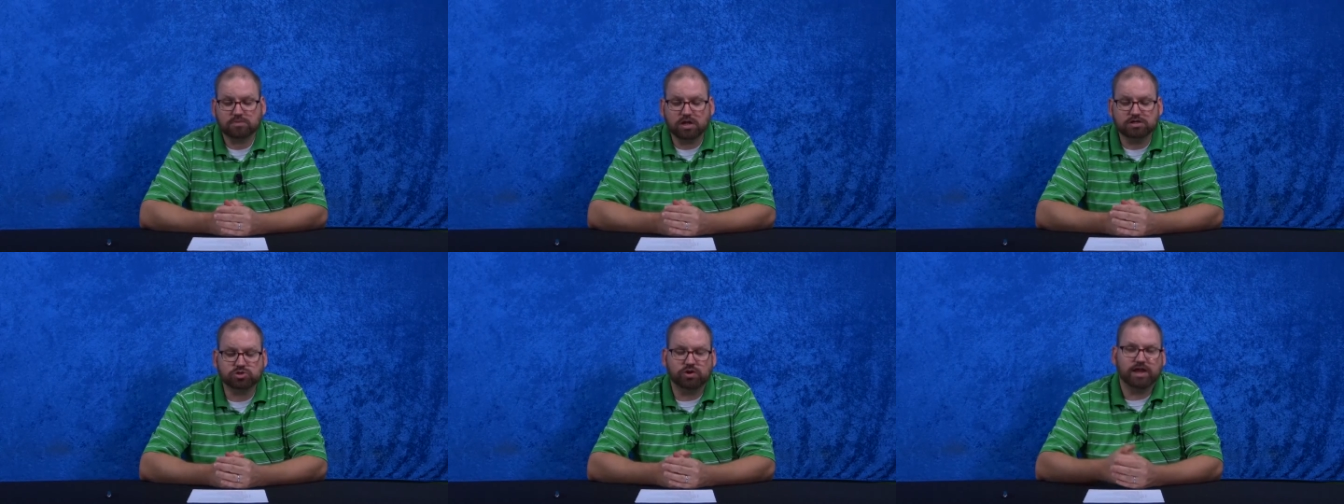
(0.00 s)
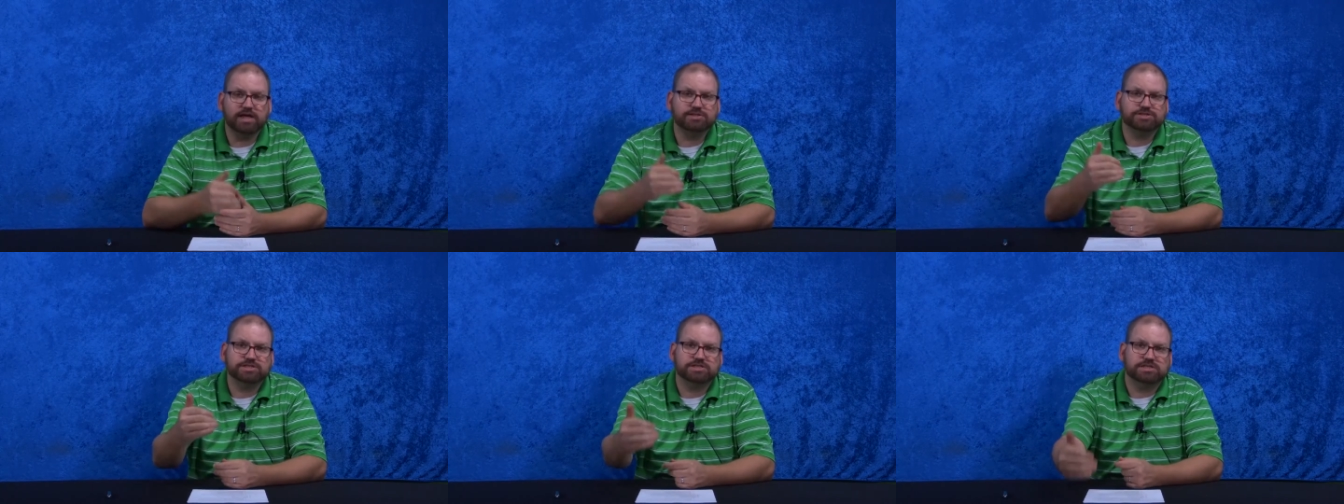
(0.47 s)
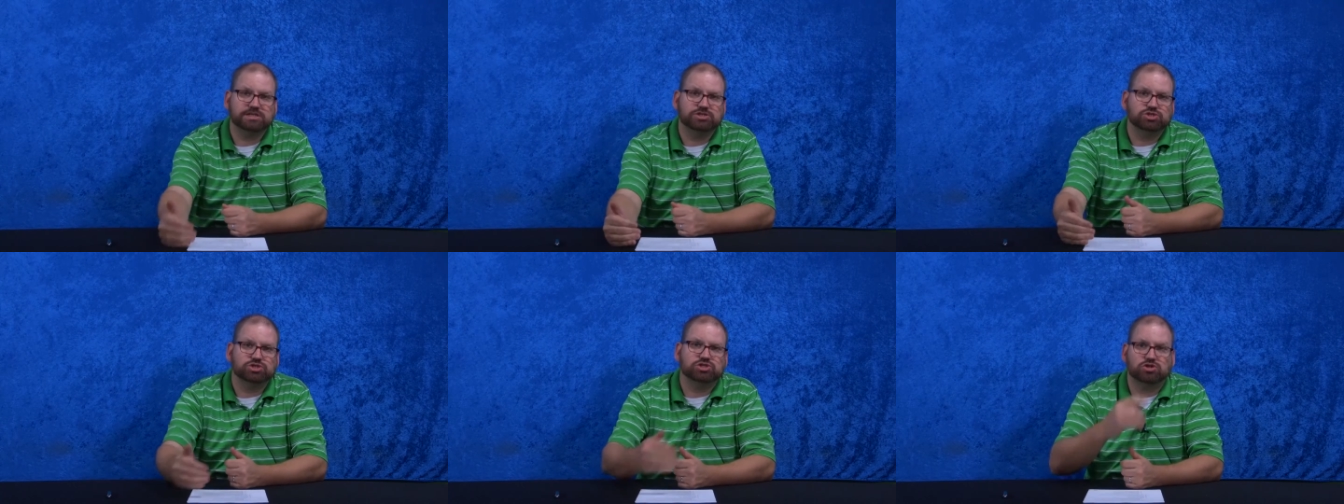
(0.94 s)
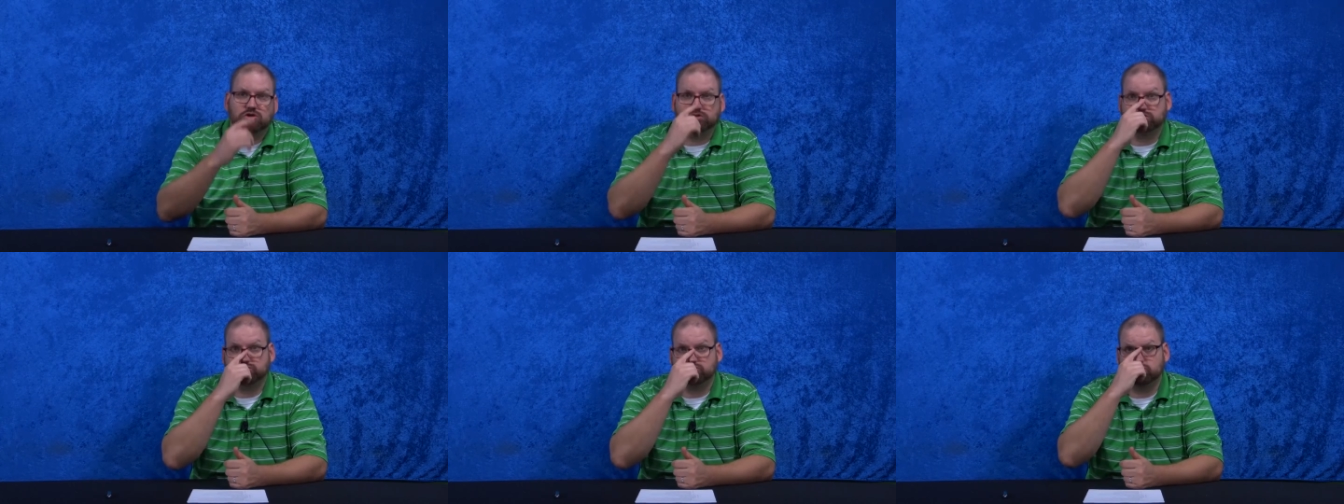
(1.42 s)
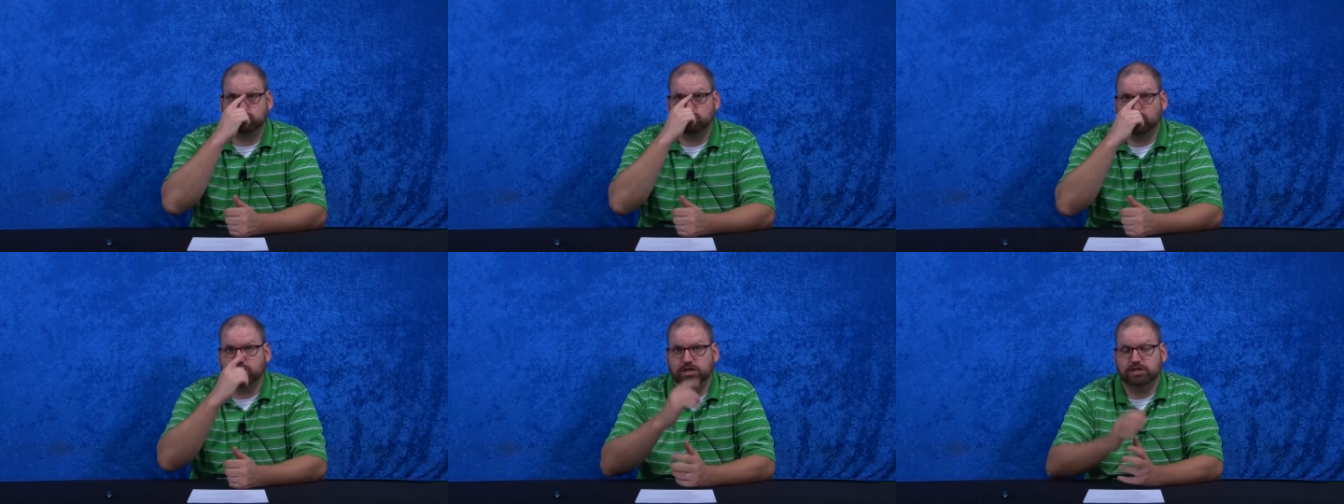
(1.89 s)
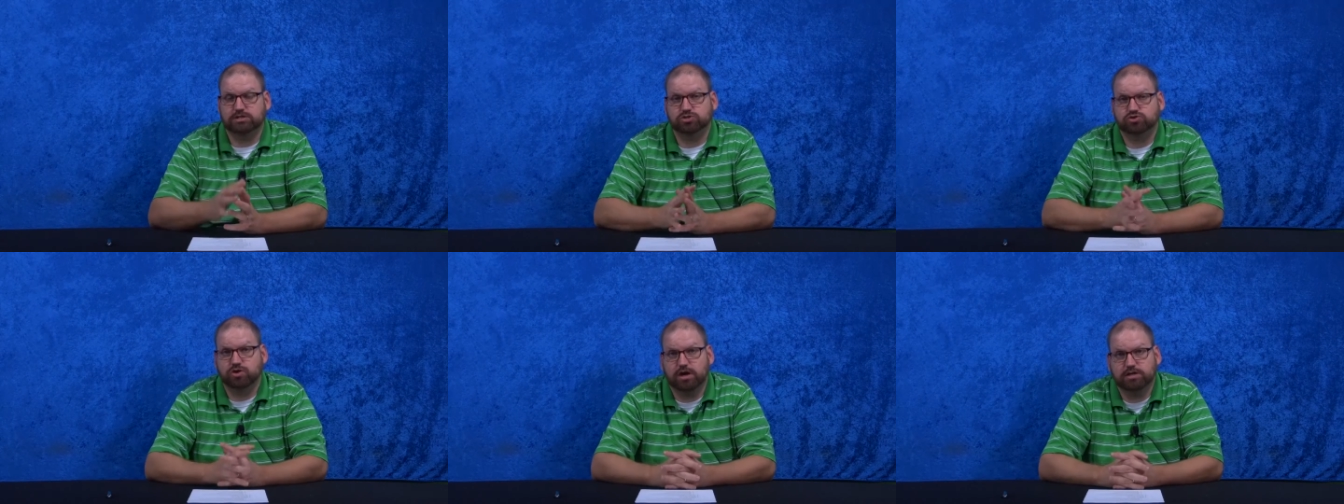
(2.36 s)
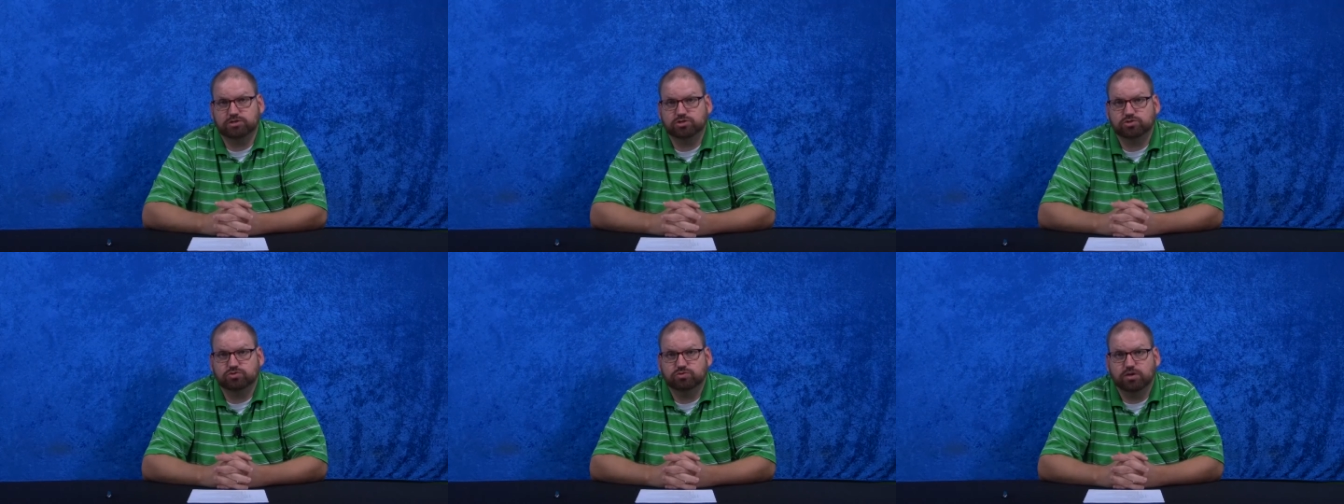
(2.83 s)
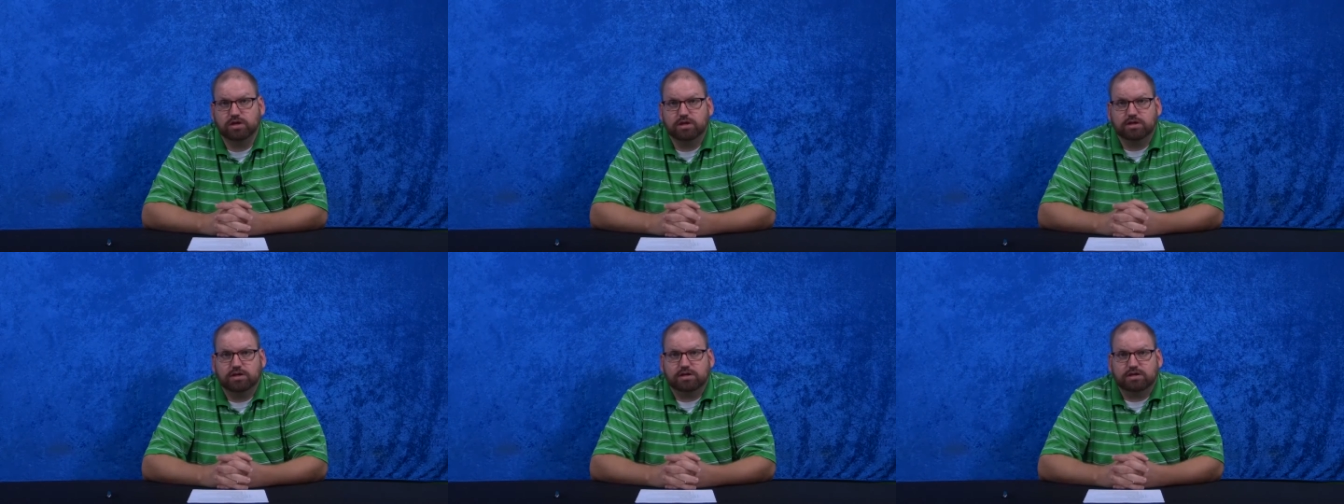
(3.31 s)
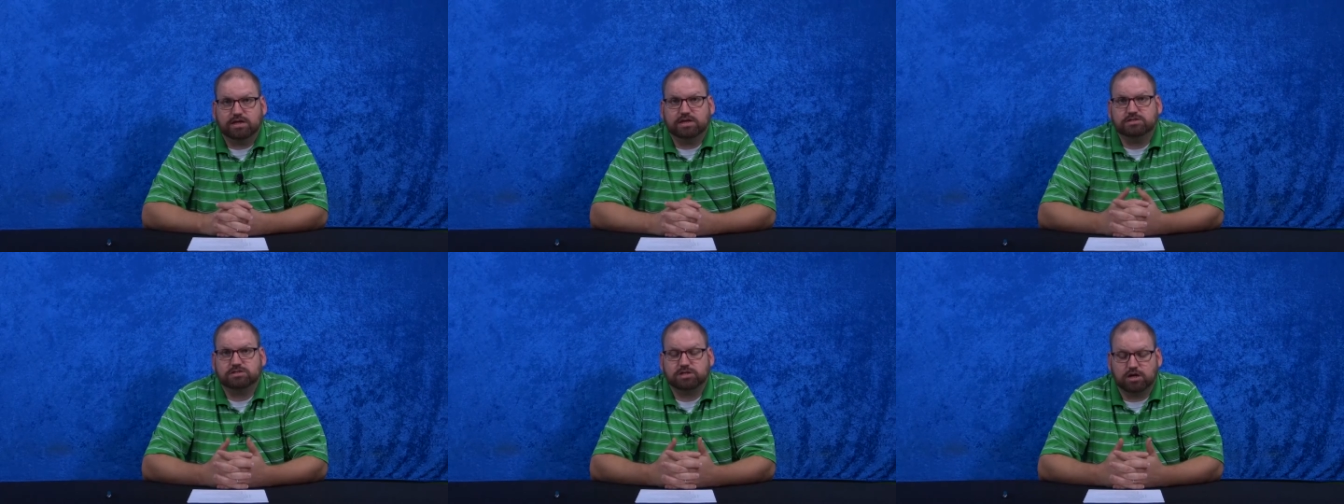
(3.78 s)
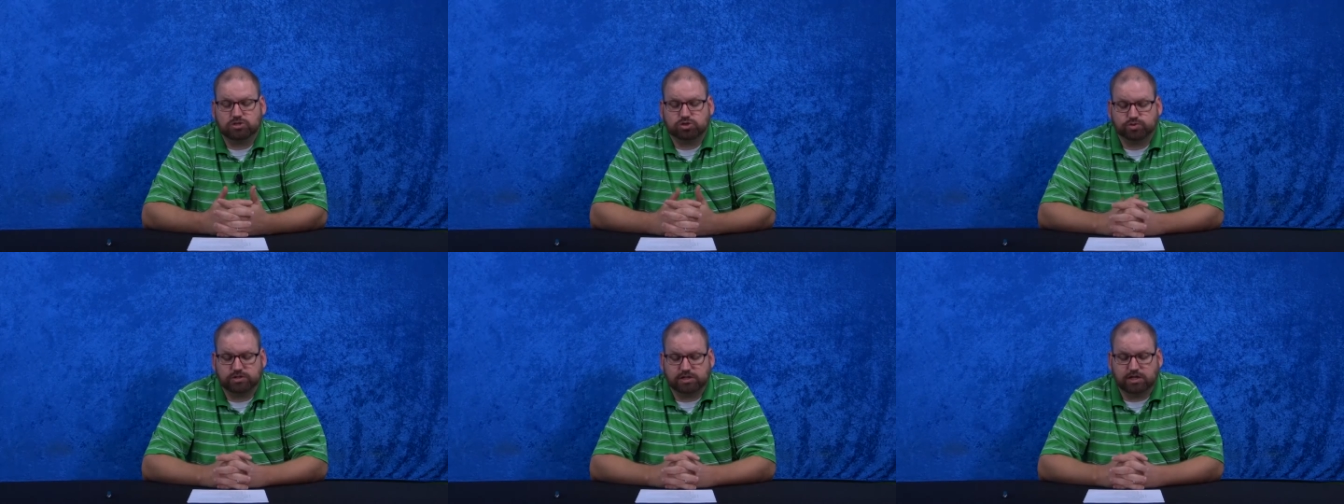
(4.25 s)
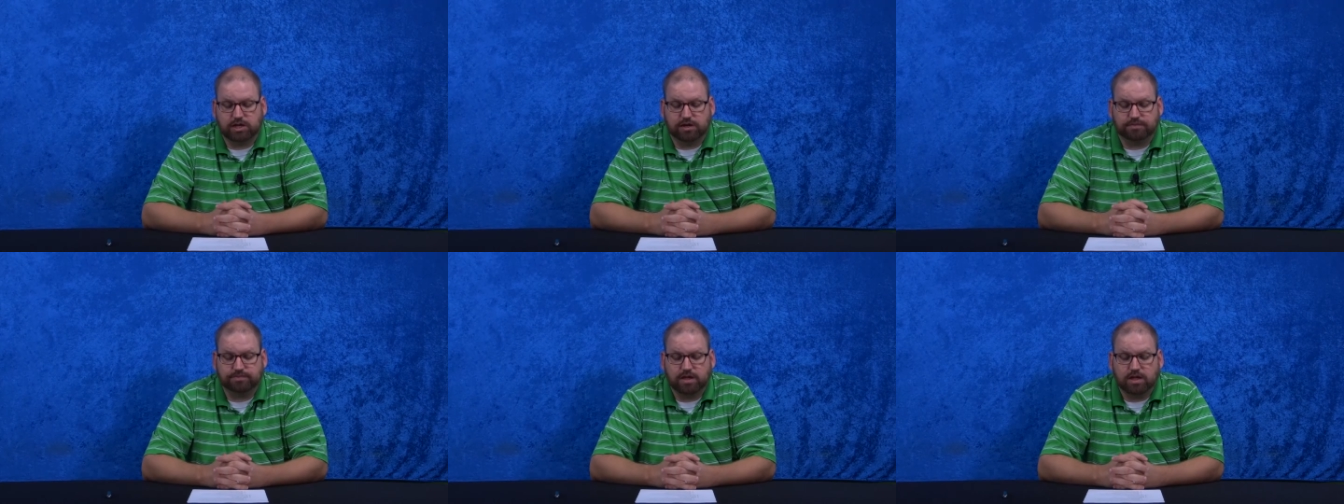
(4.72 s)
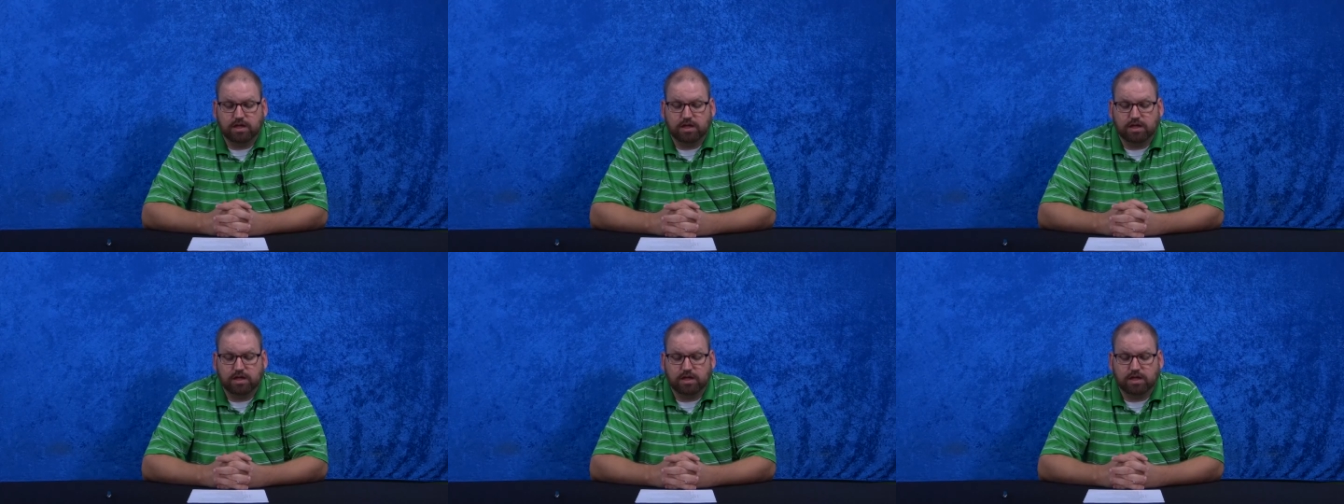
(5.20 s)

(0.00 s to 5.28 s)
So at age 16, she starts her journey to try to get in touch with the king.